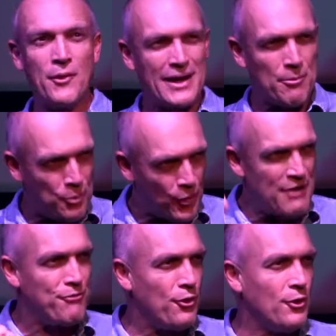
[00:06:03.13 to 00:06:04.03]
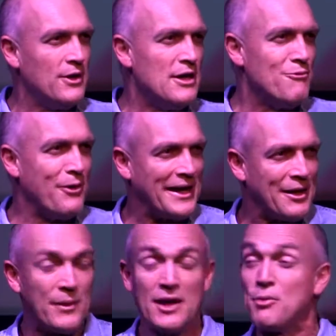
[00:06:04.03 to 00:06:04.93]
We're going to pray for
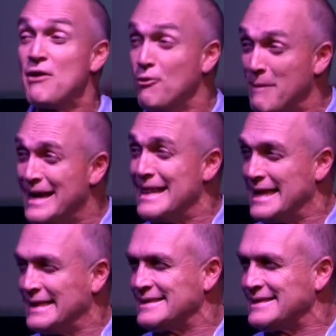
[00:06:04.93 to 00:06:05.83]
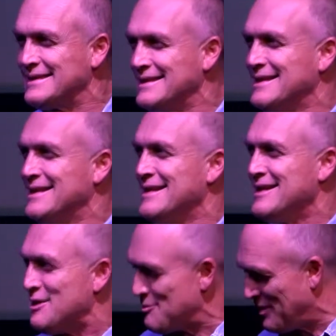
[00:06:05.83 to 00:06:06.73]
England. We're going to pray for many things.
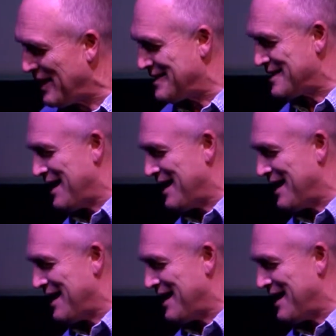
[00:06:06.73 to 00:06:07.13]
But